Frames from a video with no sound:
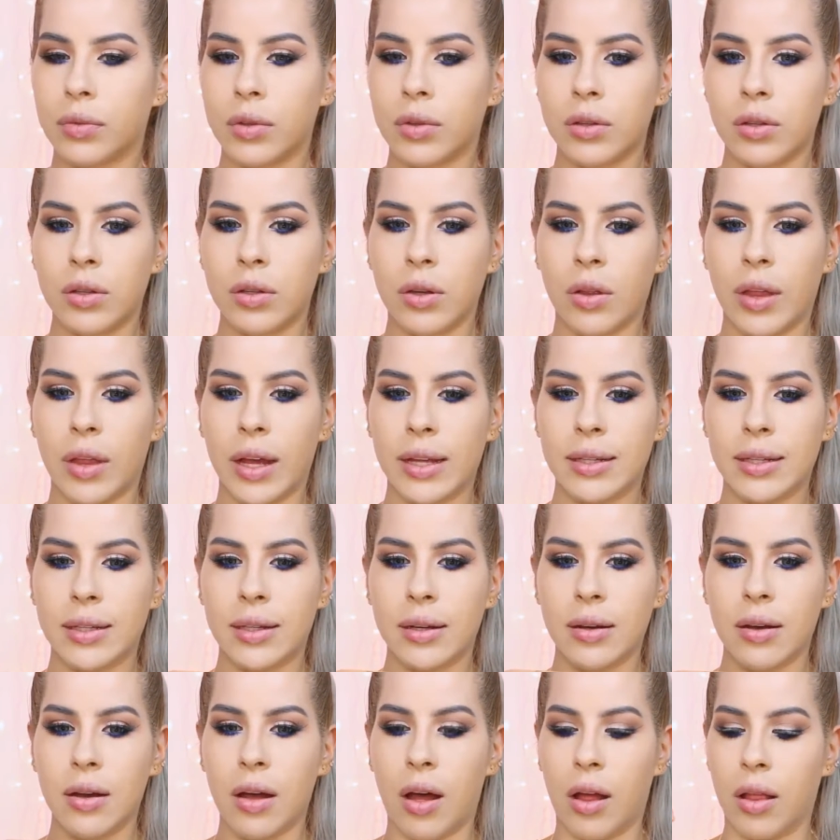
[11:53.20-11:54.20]
So that's
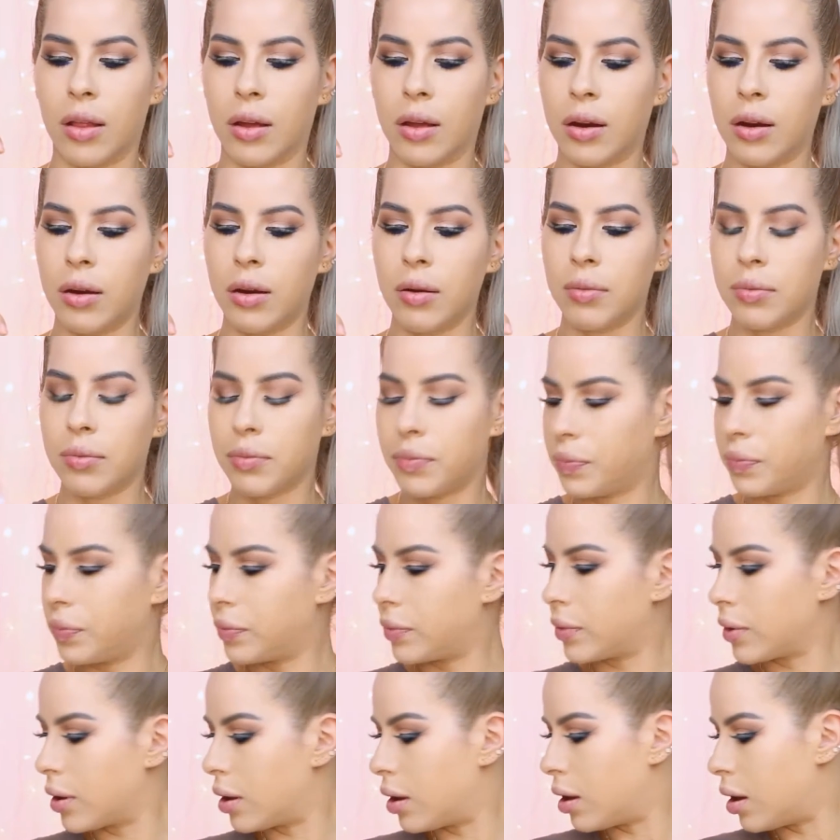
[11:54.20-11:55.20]
the color.
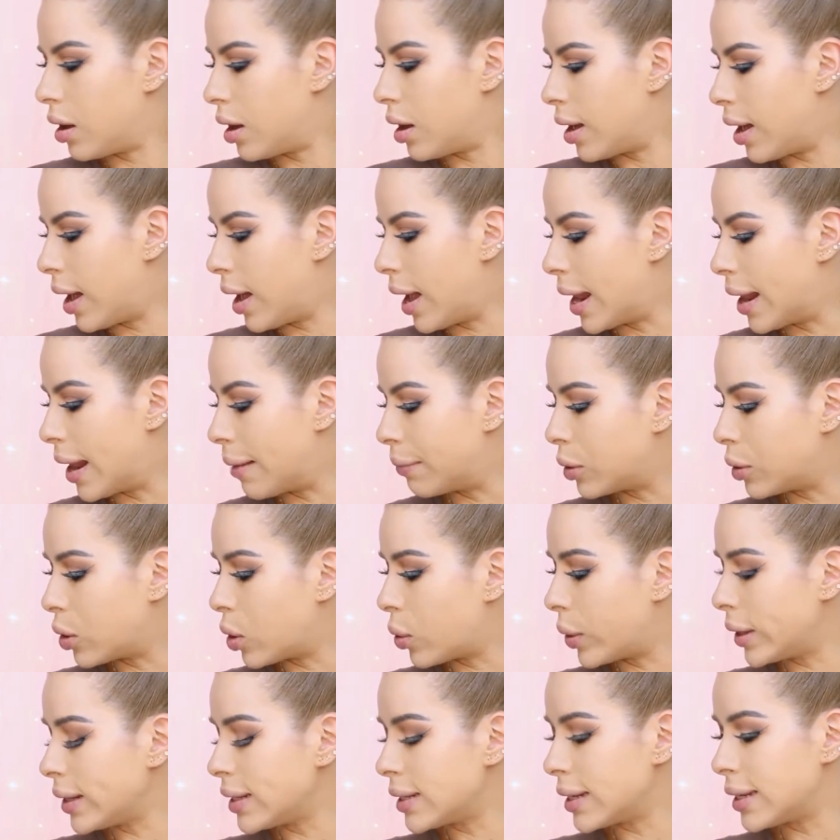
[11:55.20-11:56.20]
And I'm
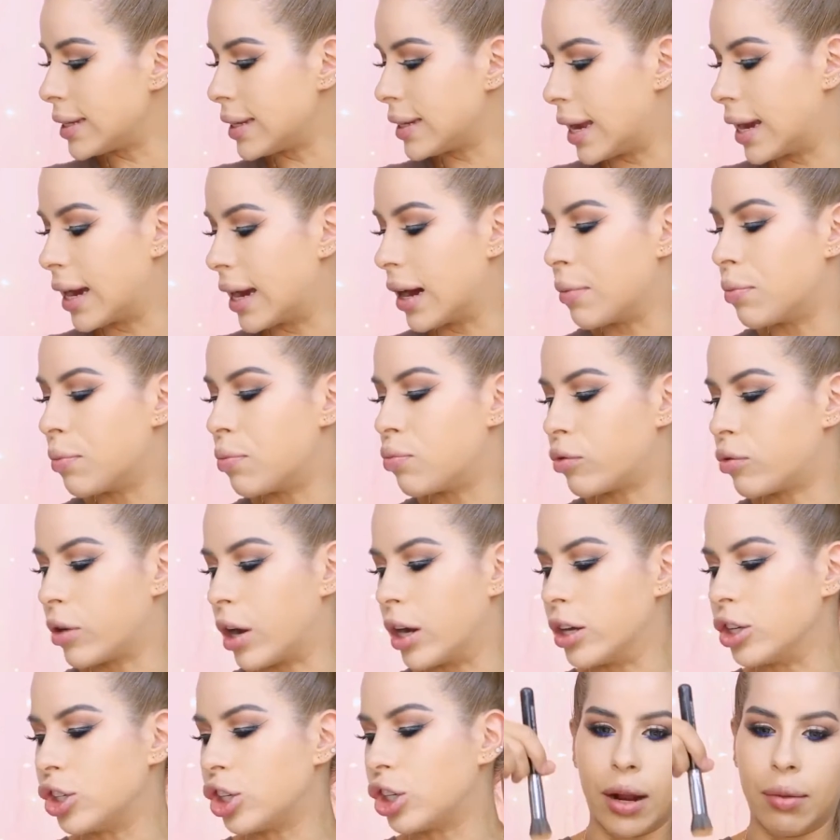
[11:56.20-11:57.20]
going to take a
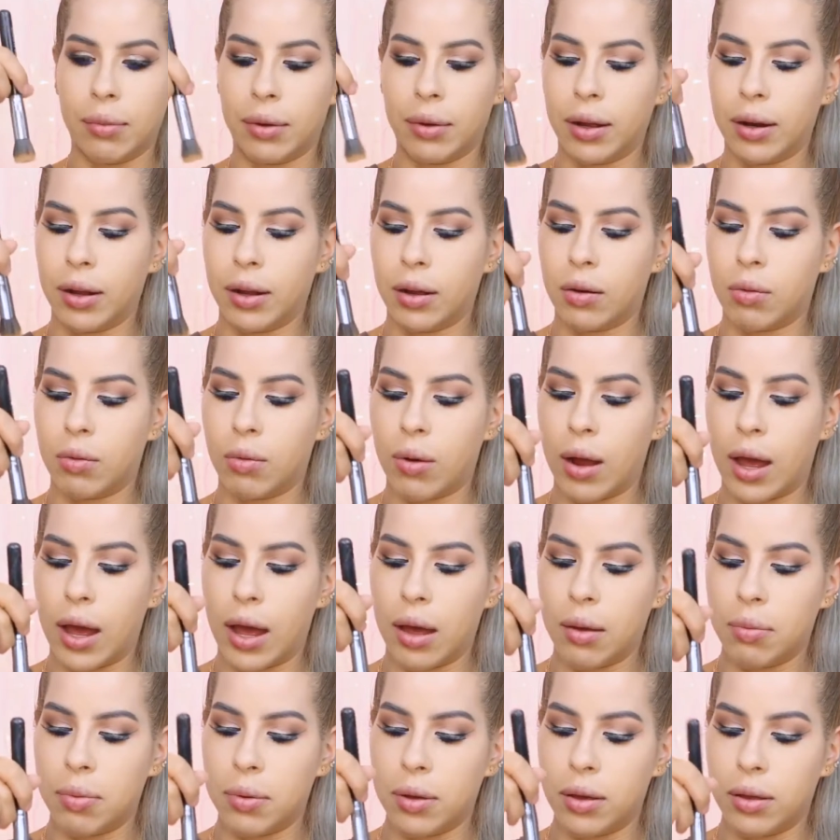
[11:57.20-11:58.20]
brush and I'm going to
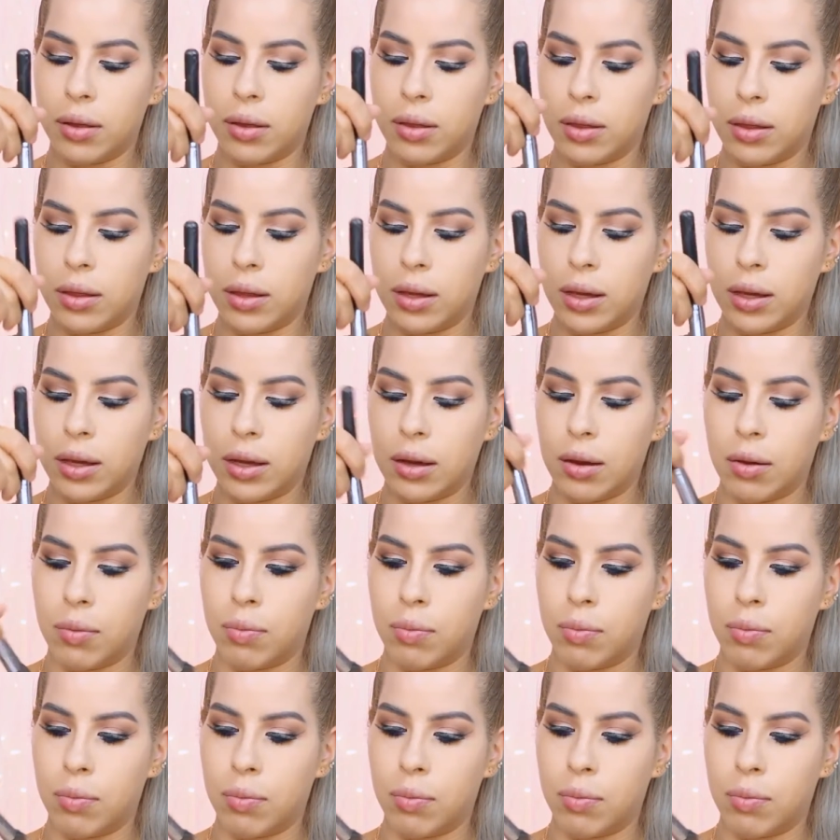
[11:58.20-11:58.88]
grab the